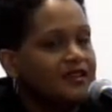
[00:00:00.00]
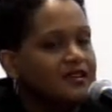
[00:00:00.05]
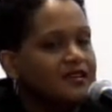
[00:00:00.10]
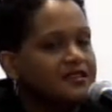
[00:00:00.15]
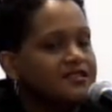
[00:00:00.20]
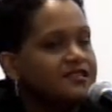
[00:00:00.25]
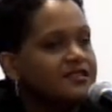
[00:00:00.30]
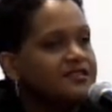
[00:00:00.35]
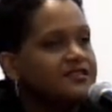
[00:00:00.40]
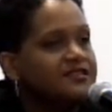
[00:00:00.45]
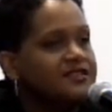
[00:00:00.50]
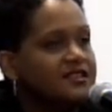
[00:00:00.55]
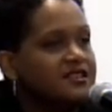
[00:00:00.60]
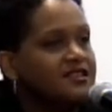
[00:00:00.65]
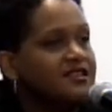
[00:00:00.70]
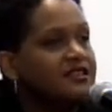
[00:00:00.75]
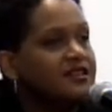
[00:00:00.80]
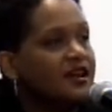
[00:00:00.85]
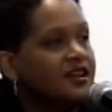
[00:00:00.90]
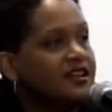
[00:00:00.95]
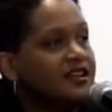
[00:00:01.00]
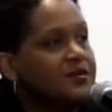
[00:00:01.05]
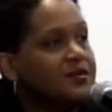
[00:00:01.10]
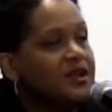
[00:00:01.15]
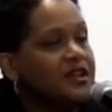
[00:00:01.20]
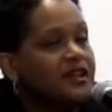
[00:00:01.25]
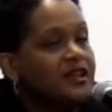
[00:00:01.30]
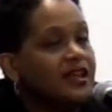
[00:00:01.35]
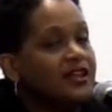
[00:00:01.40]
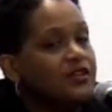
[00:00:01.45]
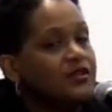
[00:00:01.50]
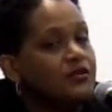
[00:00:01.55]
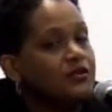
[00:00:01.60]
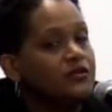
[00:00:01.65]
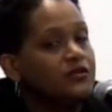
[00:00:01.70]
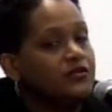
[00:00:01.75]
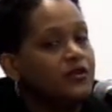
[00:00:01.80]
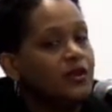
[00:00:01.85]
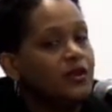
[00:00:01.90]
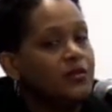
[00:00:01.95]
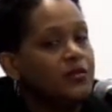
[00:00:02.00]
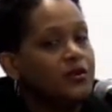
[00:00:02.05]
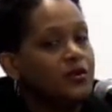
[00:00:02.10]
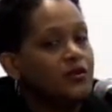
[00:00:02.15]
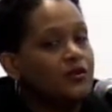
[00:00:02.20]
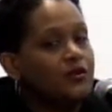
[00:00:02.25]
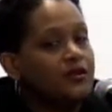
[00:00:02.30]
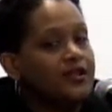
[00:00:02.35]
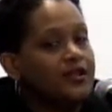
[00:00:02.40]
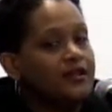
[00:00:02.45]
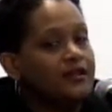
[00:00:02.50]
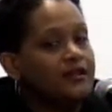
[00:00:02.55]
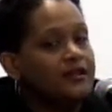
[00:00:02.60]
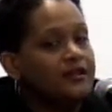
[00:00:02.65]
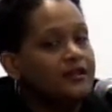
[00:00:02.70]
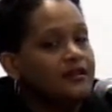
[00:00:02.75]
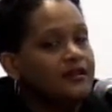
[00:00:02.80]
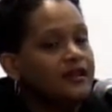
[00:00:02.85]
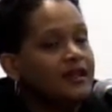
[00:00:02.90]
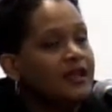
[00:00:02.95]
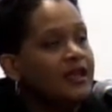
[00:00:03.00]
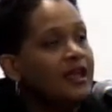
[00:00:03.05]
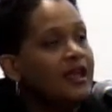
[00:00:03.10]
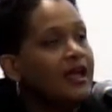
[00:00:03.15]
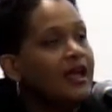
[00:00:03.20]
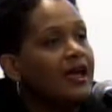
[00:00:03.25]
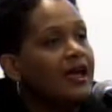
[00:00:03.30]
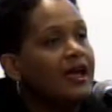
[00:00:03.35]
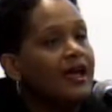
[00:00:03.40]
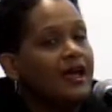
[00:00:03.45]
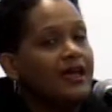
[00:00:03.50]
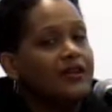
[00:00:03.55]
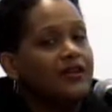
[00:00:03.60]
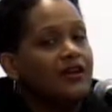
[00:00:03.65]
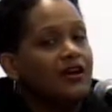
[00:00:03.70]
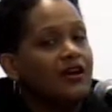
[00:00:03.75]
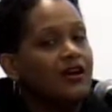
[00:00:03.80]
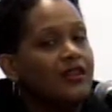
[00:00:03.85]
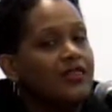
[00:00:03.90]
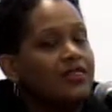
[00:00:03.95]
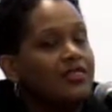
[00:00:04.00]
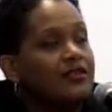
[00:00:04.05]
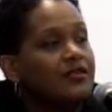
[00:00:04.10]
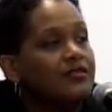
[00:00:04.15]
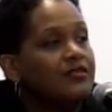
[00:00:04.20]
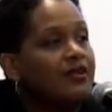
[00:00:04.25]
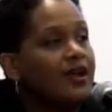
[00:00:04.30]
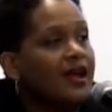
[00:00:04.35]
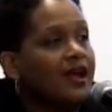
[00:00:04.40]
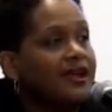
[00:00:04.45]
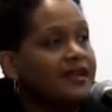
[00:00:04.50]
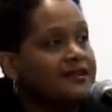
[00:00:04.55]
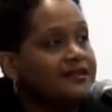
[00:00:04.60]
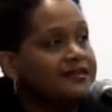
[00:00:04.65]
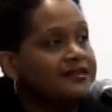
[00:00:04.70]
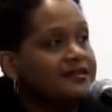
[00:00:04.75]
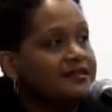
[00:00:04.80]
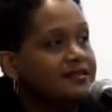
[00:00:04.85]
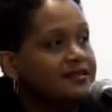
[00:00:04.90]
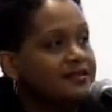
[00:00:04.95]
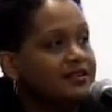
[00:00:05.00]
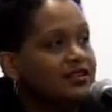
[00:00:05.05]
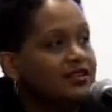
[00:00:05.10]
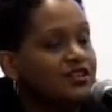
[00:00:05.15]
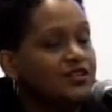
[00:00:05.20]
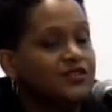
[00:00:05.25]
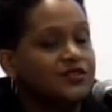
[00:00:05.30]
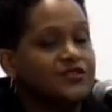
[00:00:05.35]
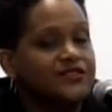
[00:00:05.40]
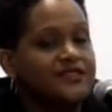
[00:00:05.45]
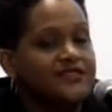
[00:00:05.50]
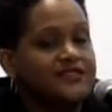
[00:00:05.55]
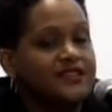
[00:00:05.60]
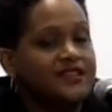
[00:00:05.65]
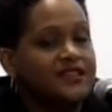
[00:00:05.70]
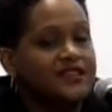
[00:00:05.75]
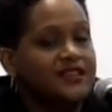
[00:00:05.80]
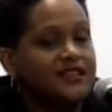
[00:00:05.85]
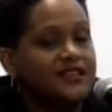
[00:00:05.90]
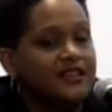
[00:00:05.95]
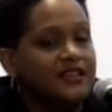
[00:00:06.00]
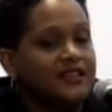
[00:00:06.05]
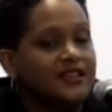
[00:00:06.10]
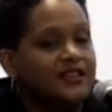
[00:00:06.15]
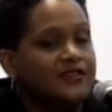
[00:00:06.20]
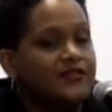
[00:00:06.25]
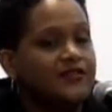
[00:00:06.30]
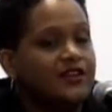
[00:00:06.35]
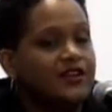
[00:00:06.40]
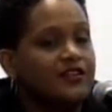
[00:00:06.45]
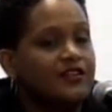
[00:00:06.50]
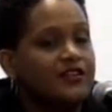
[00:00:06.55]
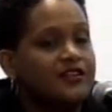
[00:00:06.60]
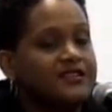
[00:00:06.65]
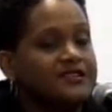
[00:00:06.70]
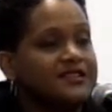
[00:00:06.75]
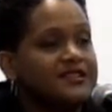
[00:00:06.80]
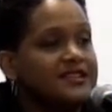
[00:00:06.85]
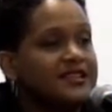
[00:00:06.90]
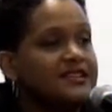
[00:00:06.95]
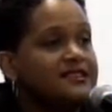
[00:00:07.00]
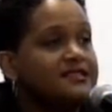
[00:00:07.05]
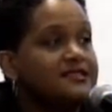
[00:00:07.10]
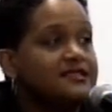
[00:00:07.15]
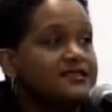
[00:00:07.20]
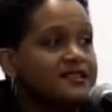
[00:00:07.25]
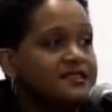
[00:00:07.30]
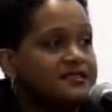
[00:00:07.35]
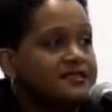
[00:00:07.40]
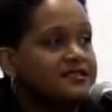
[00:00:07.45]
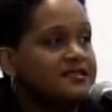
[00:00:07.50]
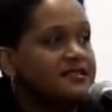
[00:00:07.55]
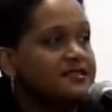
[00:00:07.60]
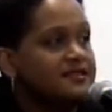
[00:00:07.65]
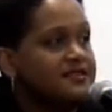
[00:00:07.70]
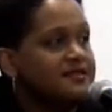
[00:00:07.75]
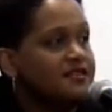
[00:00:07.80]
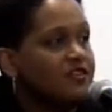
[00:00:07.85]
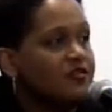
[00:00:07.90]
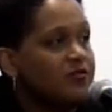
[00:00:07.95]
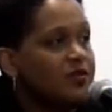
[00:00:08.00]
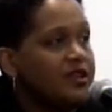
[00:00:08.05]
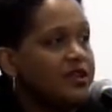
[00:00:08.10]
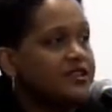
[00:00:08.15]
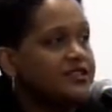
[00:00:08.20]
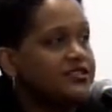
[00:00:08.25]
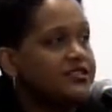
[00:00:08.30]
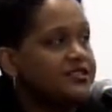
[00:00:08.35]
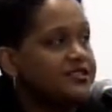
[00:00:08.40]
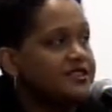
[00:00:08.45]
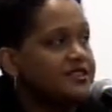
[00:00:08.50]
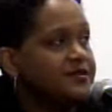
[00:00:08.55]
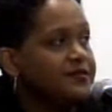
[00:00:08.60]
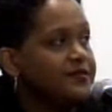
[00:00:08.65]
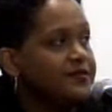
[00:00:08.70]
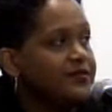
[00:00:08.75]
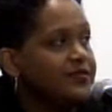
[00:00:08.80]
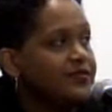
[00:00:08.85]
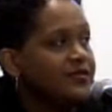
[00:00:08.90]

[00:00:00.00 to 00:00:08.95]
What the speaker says: So you'll see the document that you've uploaded, and on the right, you'll see the various instances of plagiarism,